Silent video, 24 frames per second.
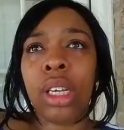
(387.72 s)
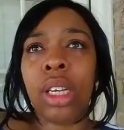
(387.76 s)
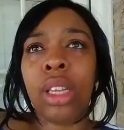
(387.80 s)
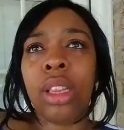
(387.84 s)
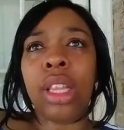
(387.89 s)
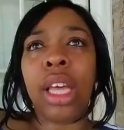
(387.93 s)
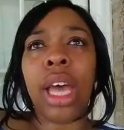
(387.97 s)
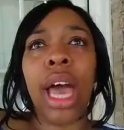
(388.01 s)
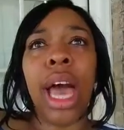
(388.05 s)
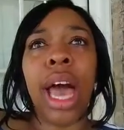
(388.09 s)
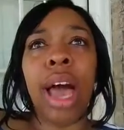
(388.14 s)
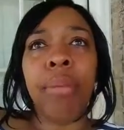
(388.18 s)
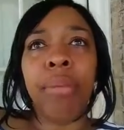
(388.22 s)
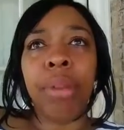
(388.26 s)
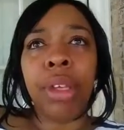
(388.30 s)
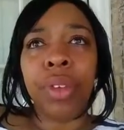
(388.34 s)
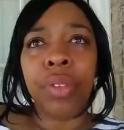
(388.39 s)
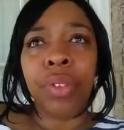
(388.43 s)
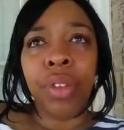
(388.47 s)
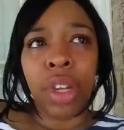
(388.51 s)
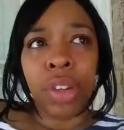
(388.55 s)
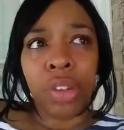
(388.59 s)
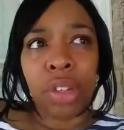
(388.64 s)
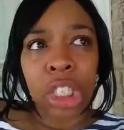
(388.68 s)
The
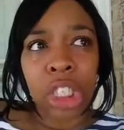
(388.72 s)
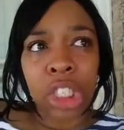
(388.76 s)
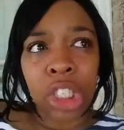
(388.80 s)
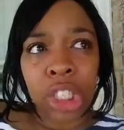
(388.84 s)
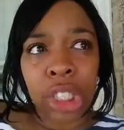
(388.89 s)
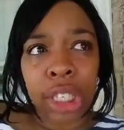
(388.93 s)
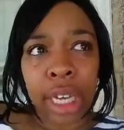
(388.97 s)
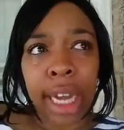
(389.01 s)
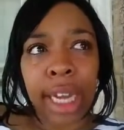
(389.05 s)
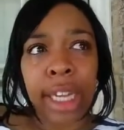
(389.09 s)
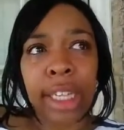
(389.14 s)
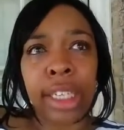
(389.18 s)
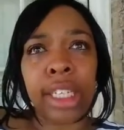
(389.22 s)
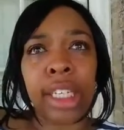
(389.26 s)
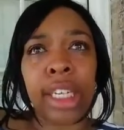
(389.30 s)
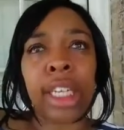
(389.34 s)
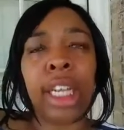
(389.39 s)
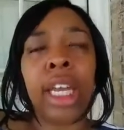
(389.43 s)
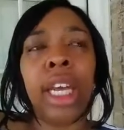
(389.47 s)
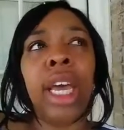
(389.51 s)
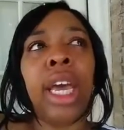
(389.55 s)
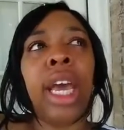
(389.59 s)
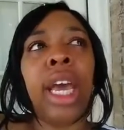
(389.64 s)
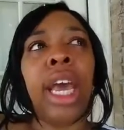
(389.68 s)
atmosphere is changing
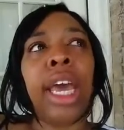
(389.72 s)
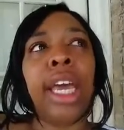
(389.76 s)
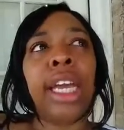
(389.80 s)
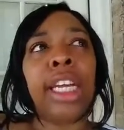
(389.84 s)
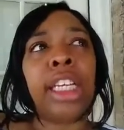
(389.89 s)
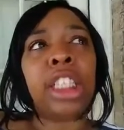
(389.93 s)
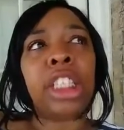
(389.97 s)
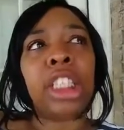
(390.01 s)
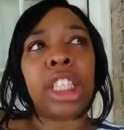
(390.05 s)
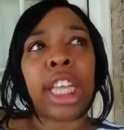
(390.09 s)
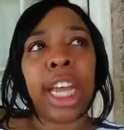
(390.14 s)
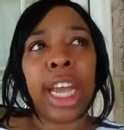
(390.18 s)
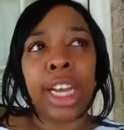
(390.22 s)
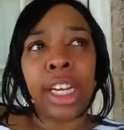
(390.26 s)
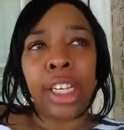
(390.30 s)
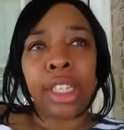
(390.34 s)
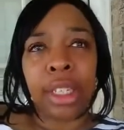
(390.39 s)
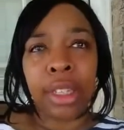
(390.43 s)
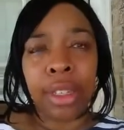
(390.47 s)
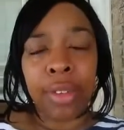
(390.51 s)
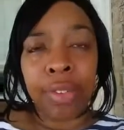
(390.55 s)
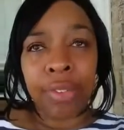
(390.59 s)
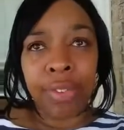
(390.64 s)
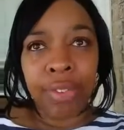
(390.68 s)
and it's
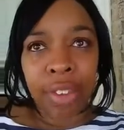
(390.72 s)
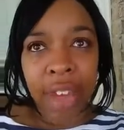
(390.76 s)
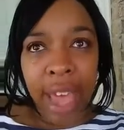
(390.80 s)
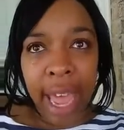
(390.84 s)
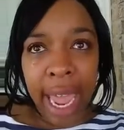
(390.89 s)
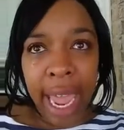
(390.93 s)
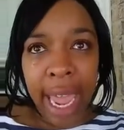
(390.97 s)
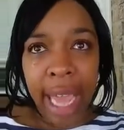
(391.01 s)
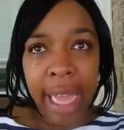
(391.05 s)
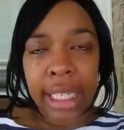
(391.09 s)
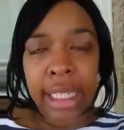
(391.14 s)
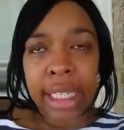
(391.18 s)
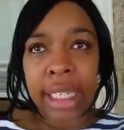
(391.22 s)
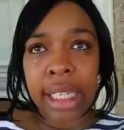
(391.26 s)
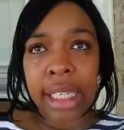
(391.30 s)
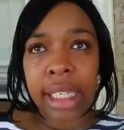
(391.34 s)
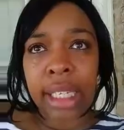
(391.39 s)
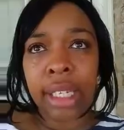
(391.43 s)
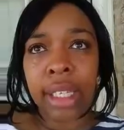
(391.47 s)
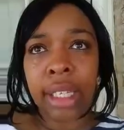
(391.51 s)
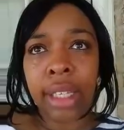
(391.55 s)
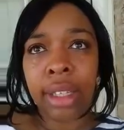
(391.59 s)
changing fast.